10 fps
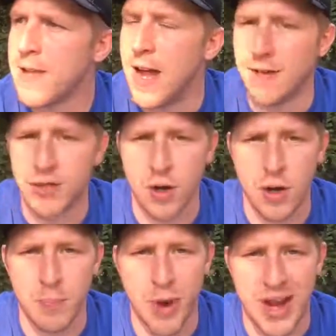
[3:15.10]
I've
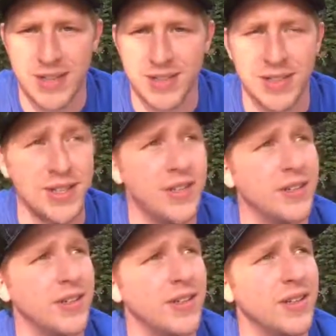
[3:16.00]
started practicing
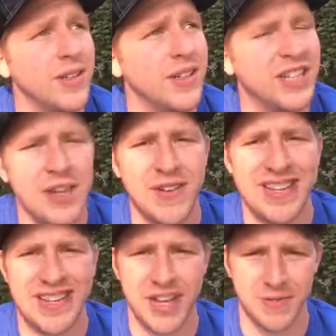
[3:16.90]

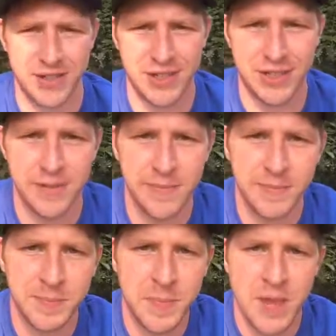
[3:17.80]
giving gifts,
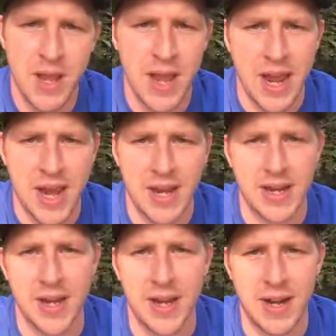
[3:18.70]

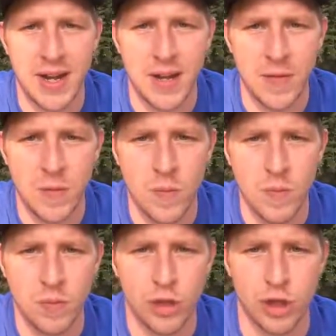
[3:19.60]
and
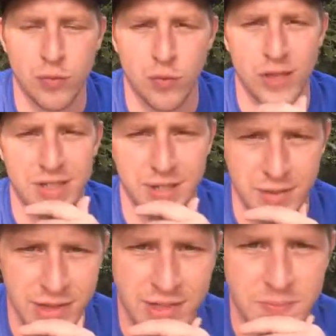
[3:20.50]
just
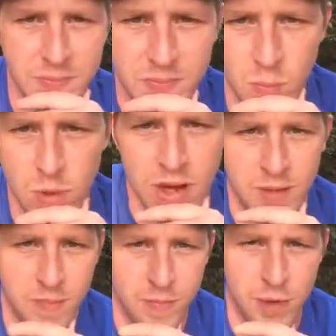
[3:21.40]
recently, well,
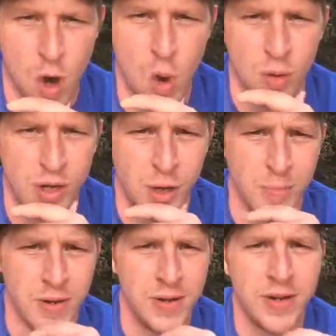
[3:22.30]
the whole year,
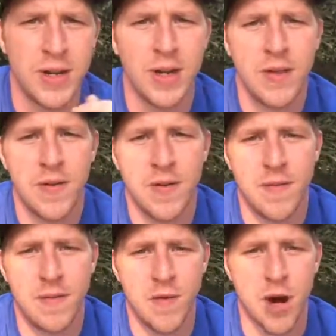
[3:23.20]
but
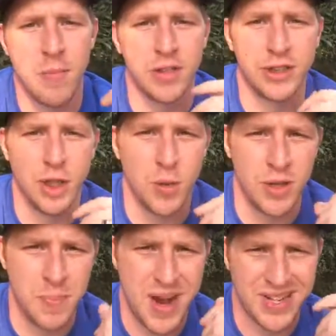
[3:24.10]
very much so in
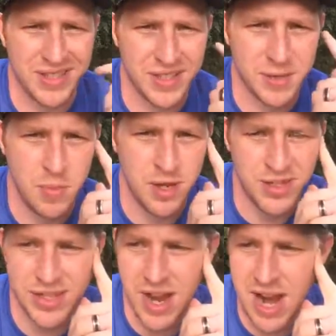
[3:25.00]
the past 6
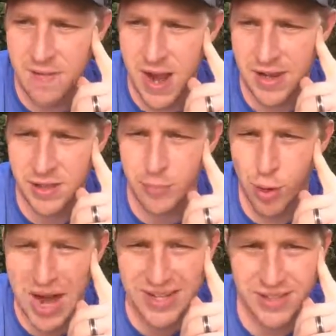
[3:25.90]
months, I have had to
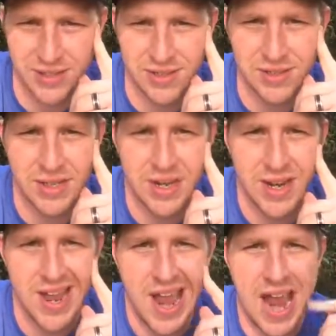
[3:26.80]
practice
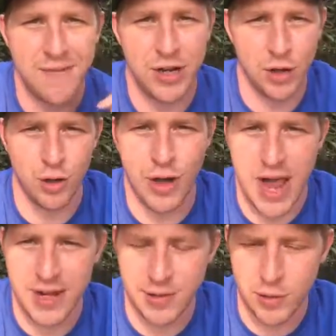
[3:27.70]
having a good
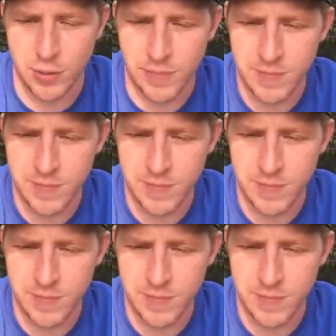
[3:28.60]
attitude,